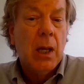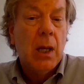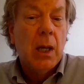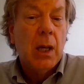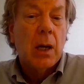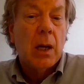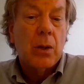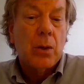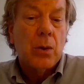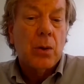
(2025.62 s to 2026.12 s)

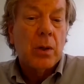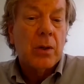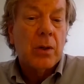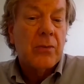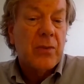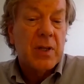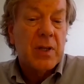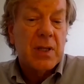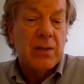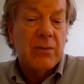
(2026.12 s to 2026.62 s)
and all of
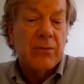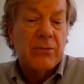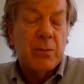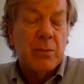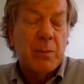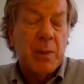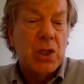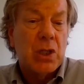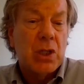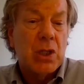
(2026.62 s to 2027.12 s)
this
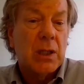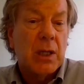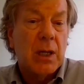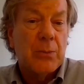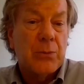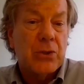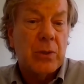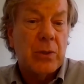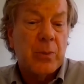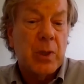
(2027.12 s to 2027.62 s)
information
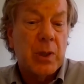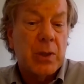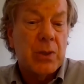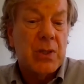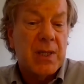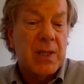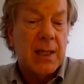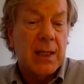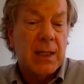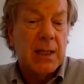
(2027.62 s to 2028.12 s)
comes from those
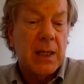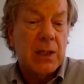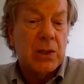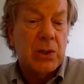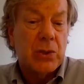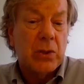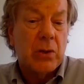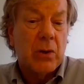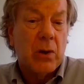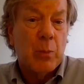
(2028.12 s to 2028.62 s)

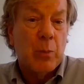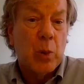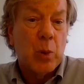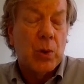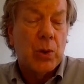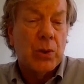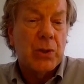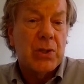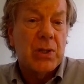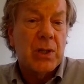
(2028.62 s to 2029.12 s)
psychiatric
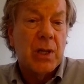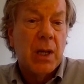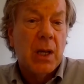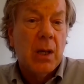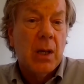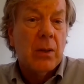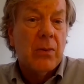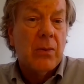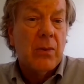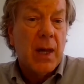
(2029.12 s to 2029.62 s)
reports
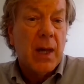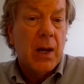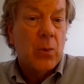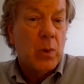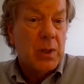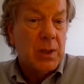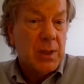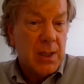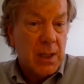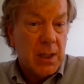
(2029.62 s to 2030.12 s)
that
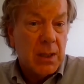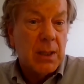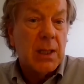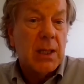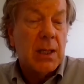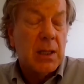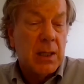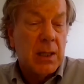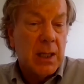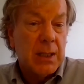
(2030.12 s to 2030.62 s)
were done
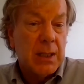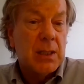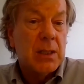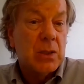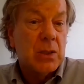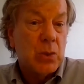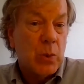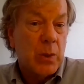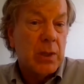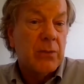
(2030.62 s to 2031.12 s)
in
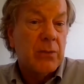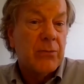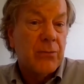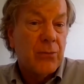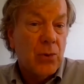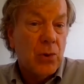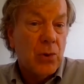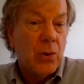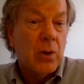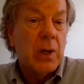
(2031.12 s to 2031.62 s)

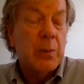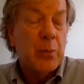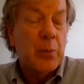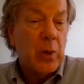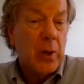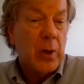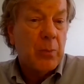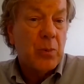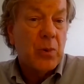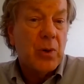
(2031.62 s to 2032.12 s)
1924 in
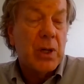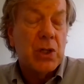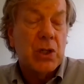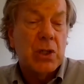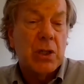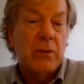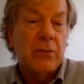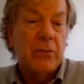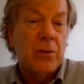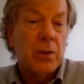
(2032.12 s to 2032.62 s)

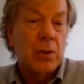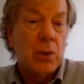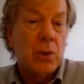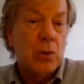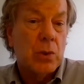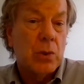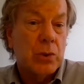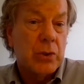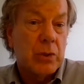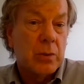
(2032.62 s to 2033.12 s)
preparation for the
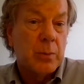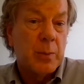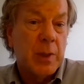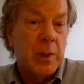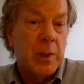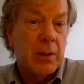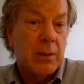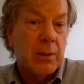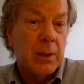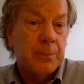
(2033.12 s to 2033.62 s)
courtroom
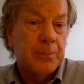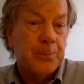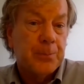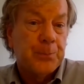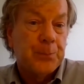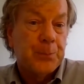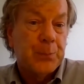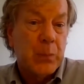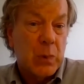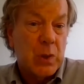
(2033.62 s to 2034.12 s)
hearing.
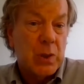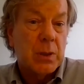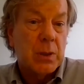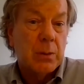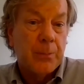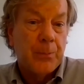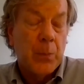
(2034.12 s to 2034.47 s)
So,